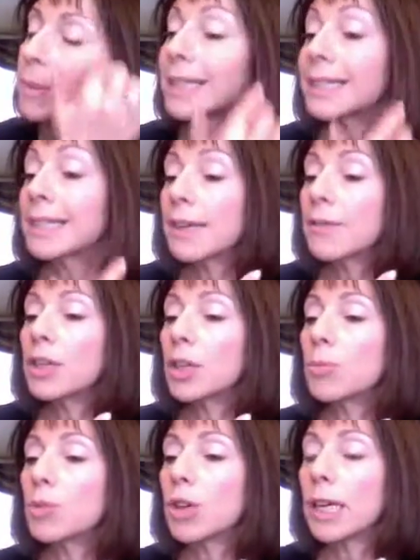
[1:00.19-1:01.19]
like at 7 in the
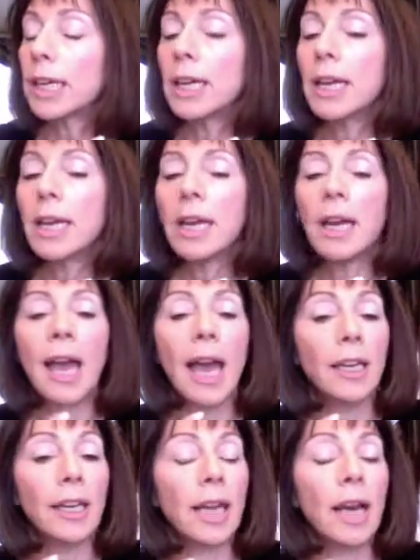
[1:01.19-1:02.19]
morning
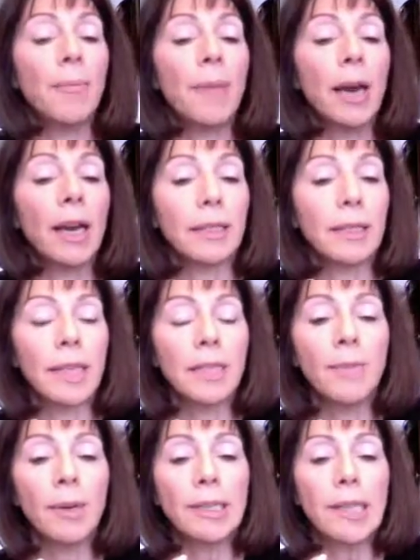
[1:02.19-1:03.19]
and I come back at the end
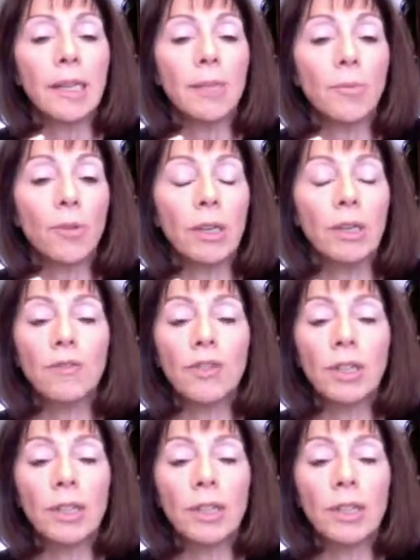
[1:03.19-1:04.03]
of my day and I'm going out for the